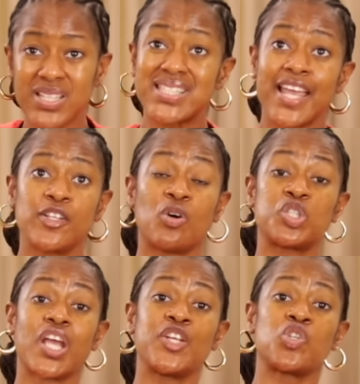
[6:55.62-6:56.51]
saying go
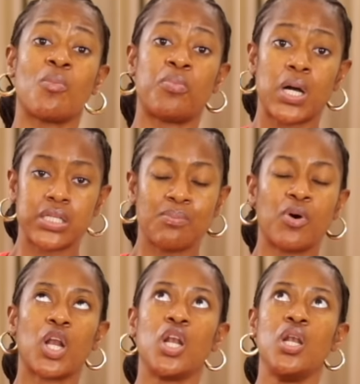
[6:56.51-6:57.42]
change your body,
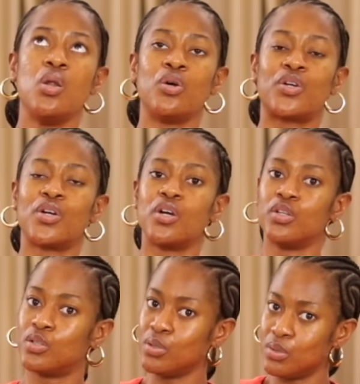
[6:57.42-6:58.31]
but look
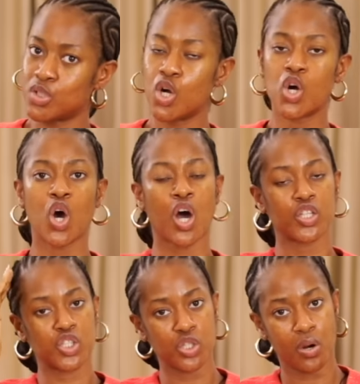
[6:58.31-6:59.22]
good.
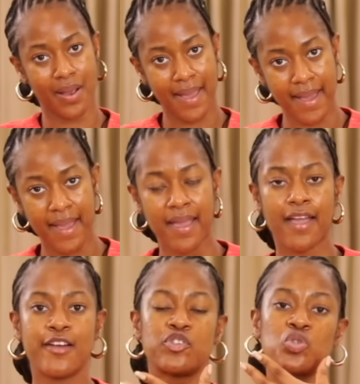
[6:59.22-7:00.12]
Cut your hair,
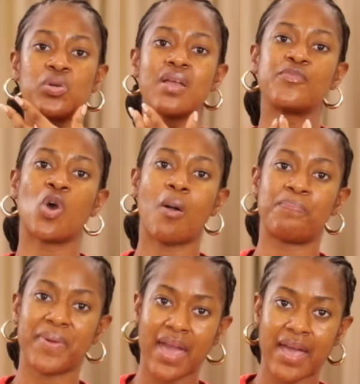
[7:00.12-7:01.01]
trim your
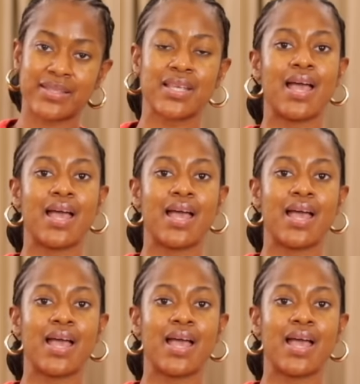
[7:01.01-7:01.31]
beards,